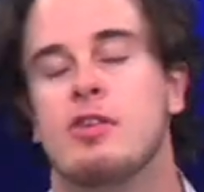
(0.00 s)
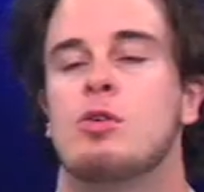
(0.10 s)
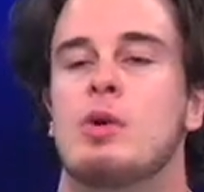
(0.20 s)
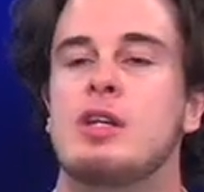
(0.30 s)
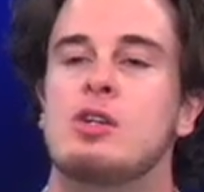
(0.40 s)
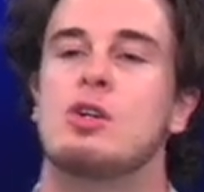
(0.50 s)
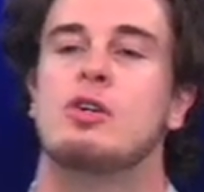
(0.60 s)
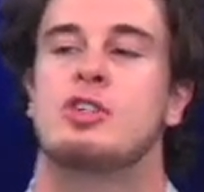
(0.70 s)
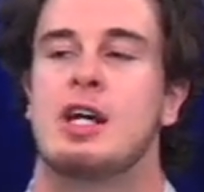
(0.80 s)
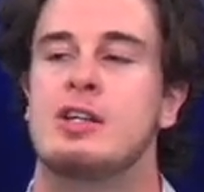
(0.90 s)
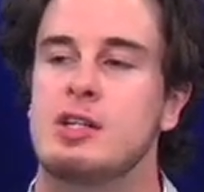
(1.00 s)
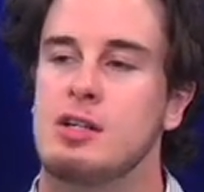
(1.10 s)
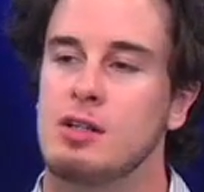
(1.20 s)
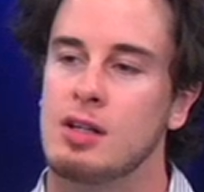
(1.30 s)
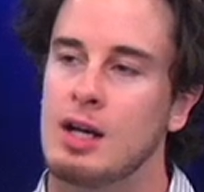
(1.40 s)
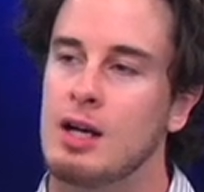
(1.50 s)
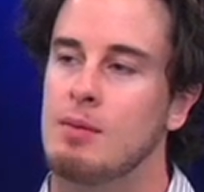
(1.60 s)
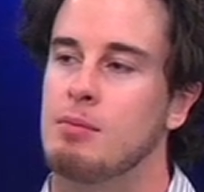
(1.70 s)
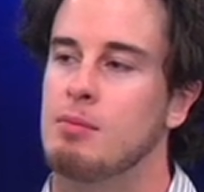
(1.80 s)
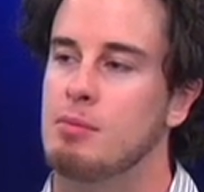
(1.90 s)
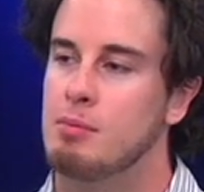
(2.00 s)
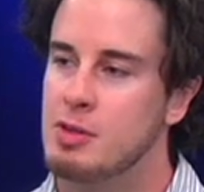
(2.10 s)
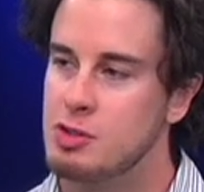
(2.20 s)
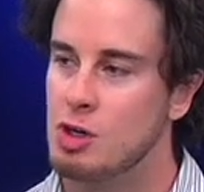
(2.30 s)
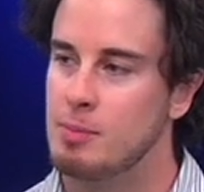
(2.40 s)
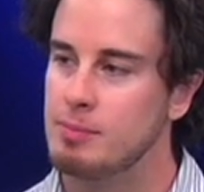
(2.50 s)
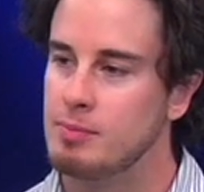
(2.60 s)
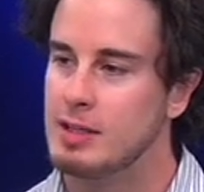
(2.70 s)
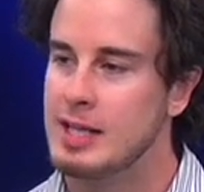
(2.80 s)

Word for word: So when you're changing um, the DOM,